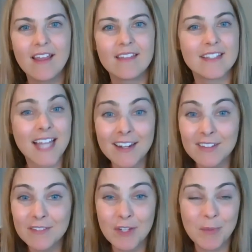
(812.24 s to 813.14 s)
the
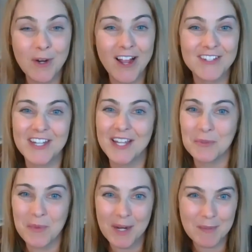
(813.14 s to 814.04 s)
title of your project,
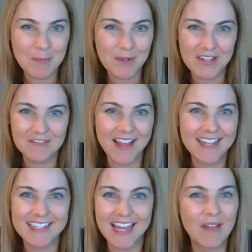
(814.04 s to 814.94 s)
where people can
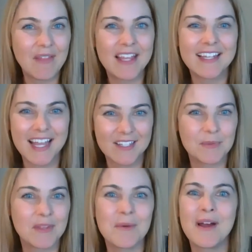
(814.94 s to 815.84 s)
find it, how they connect
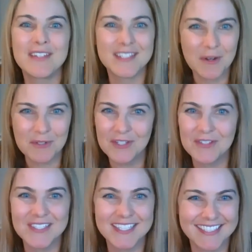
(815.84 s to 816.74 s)
with you on
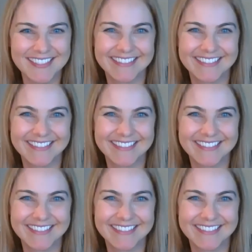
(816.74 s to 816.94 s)
socials.